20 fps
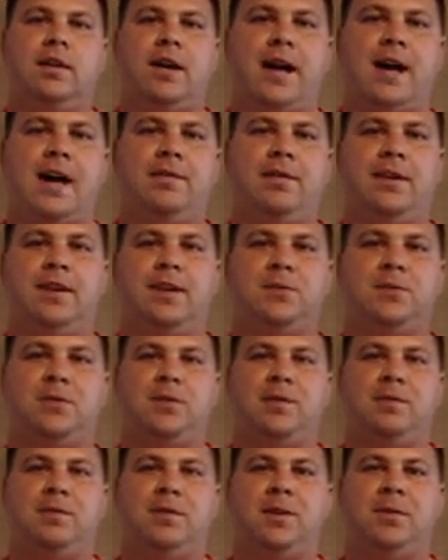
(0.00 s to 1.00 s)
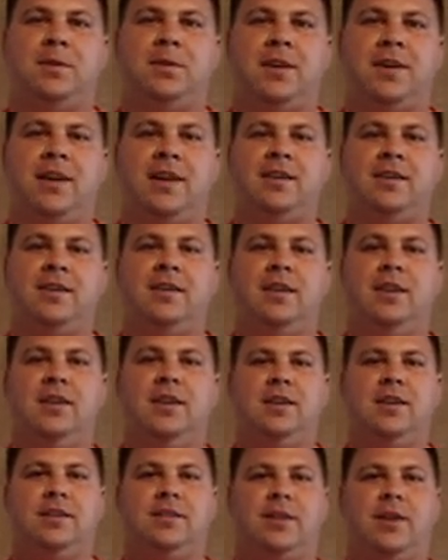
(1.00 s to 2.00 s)
I have a history of doing that.
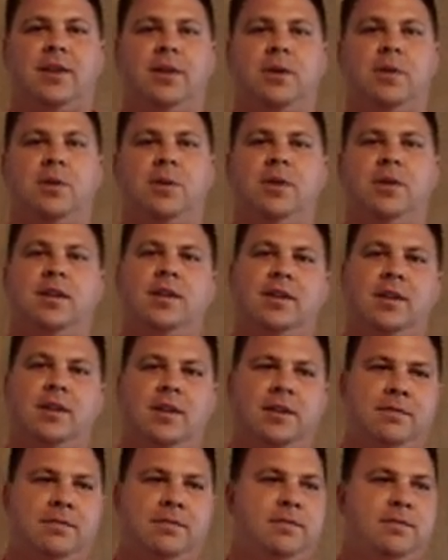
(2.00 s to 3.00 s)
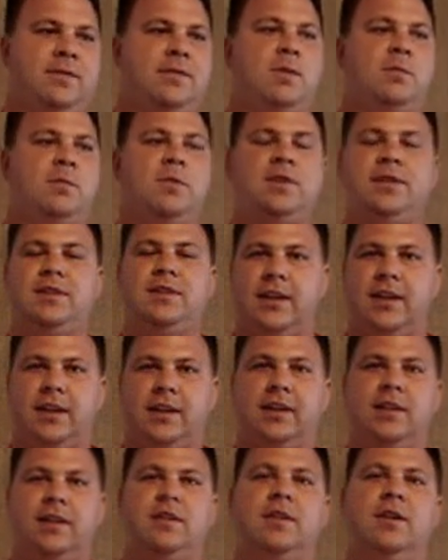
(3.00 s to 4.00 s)
So if someone's
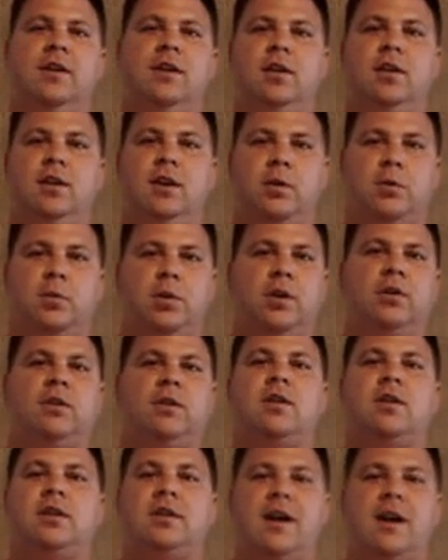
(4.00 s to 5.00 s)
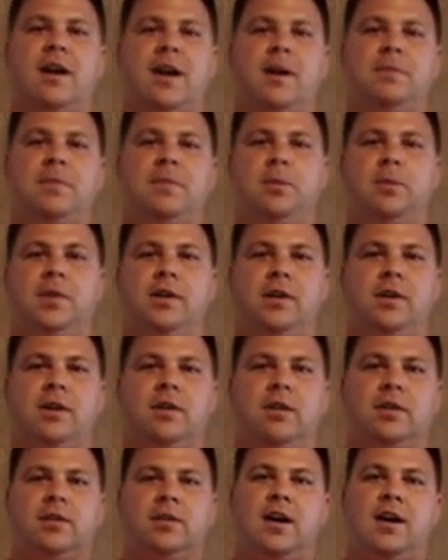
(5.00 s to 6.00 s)
taking a real long time, then we can
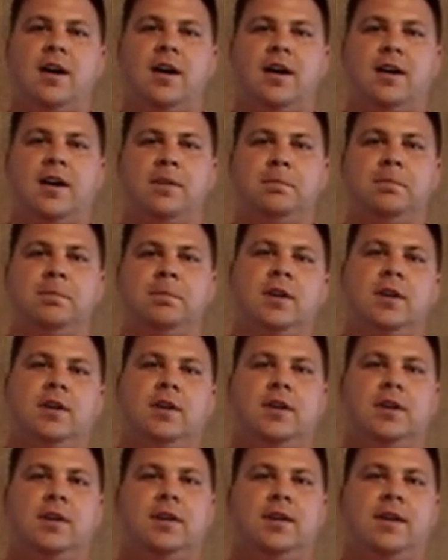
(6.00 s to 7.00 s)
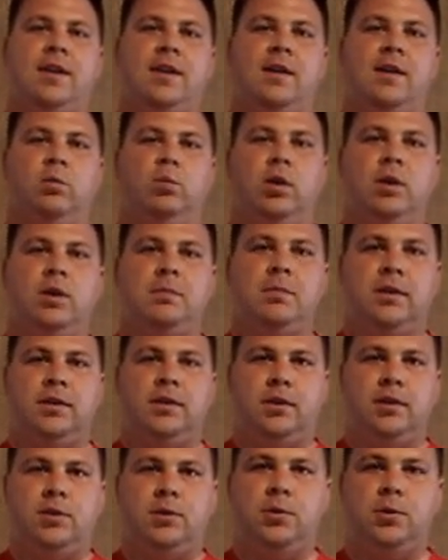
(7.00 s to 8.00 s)
call time, and then they have 1
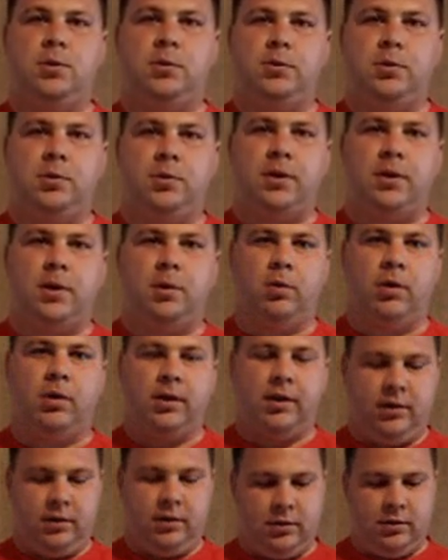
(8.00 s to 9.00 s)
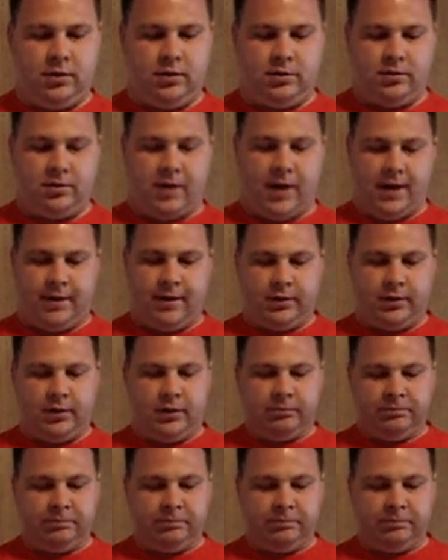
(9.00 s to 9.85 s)
minute to choose who they want to draft.